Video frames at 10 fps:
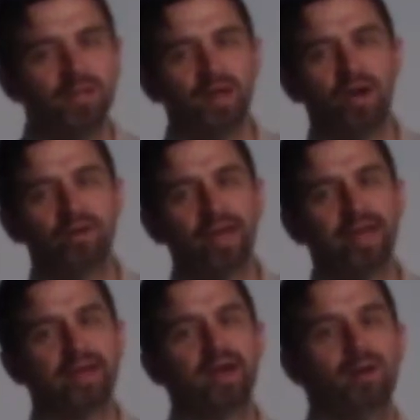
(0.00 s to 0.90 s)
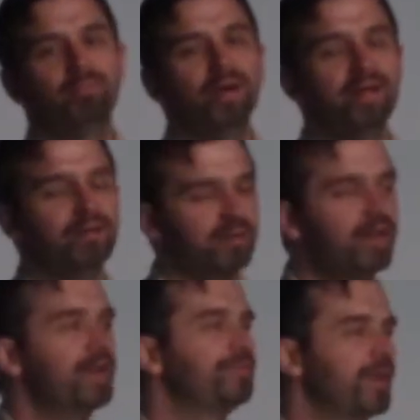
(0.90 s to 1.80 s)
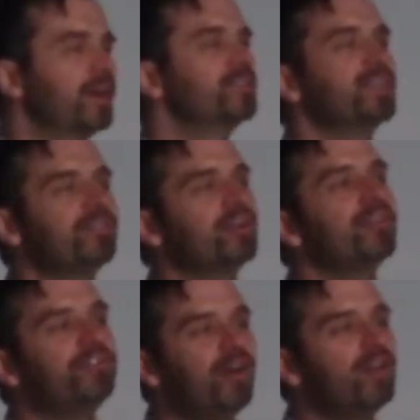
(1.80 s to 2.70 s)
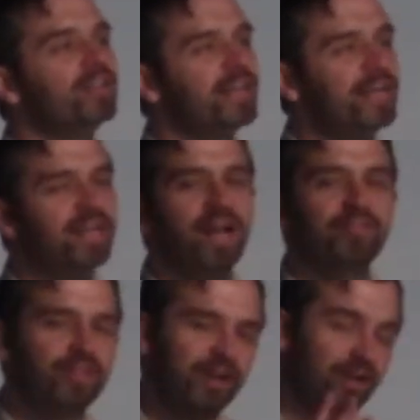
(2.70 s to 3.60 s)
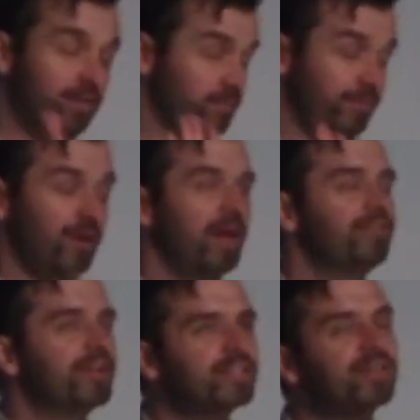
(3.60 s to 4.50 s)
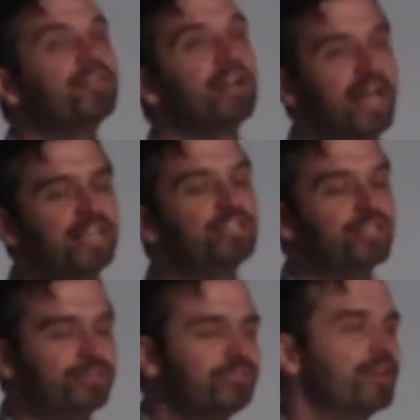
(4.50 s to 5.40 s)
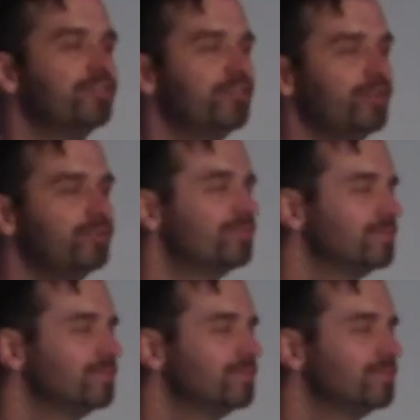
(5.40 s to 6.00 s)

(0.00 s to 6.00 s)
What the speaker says: Okay? But if there's ever a fallen if there's ever an angel in front of you,